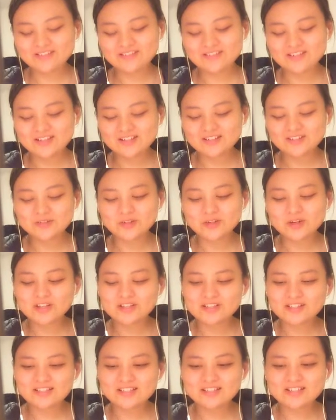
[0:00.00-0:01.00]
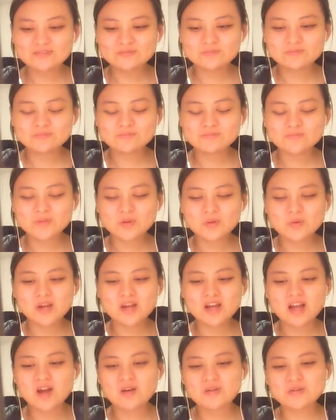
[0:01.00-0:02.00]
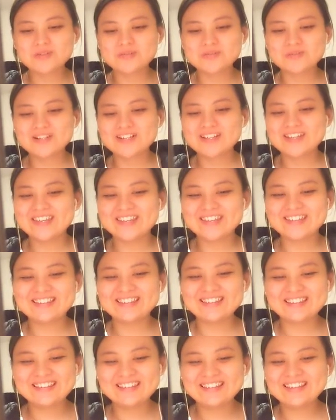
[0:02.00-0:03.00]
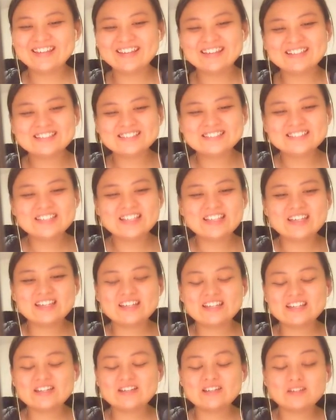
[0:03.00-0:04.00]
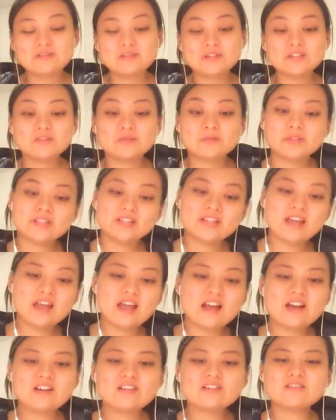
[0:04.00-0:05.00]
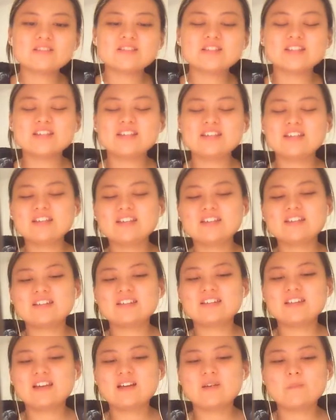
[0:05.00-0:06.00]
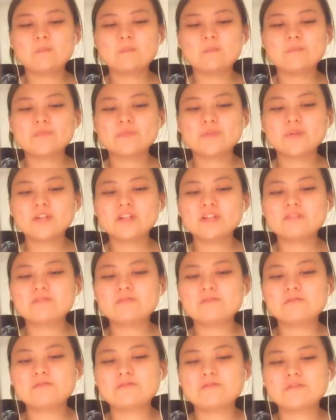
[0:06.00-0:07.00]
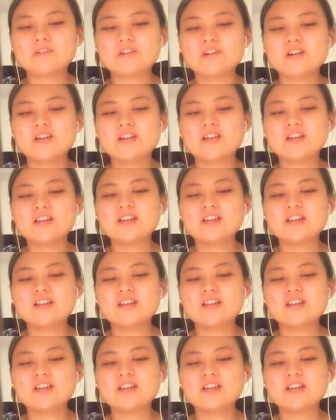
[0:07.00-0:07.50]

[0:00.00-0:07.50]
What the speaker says: really naughty, while I was working, and then went out and waiting for